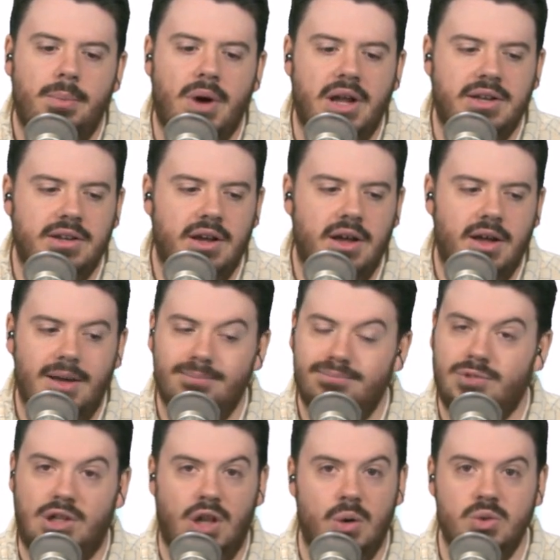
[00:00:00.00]
But uh,
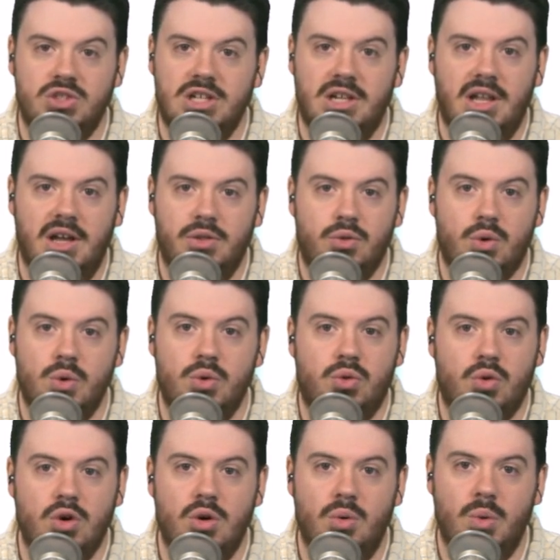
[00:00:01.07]
Clonezilla, through and
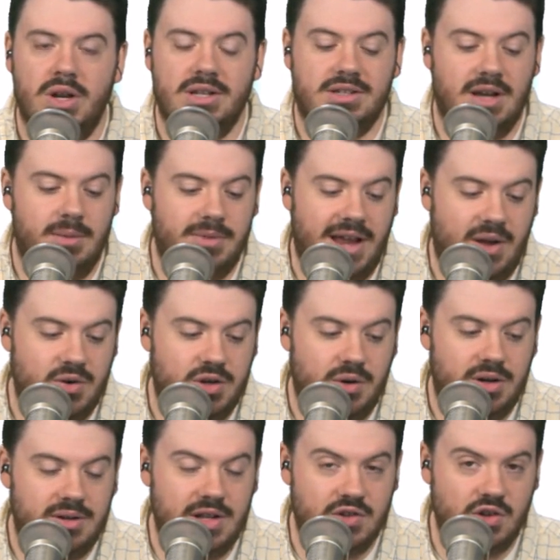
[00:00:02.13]
through, when it's come down
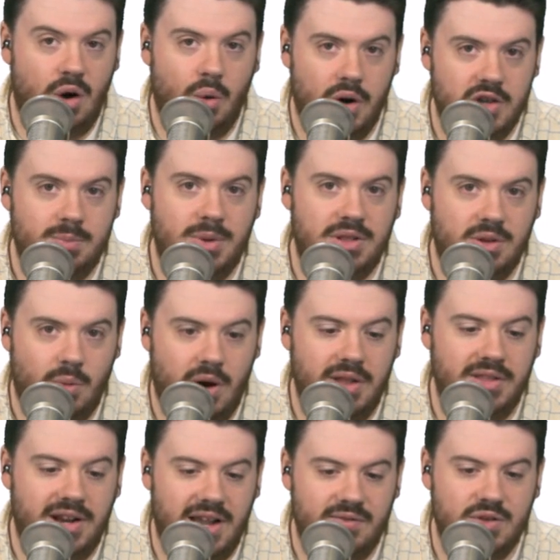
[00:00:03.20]
to it, it's always been the
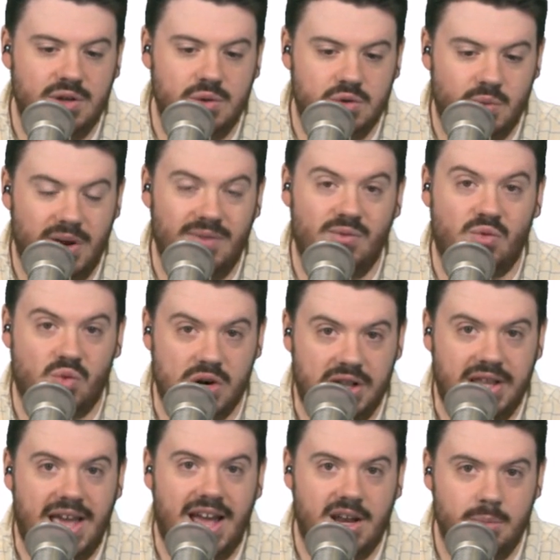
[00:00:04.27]
one that I've used when I've
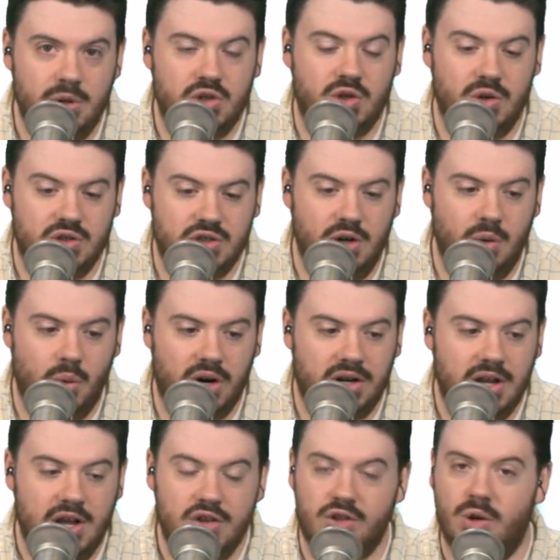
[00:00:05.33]
really had to be sure it's going to
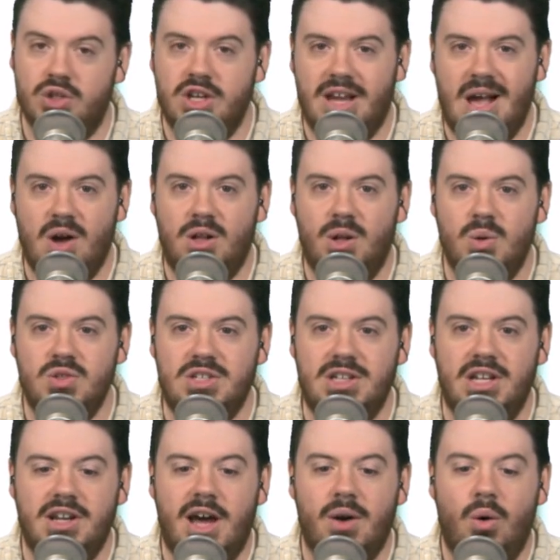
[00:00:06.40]
work. So go check out
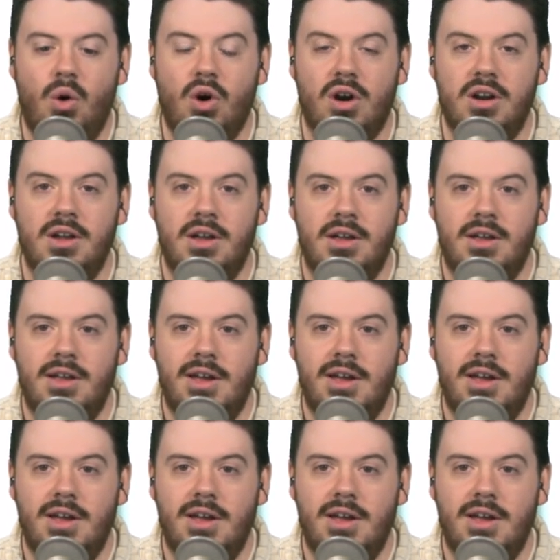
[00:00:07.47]
Clonezilla dot org.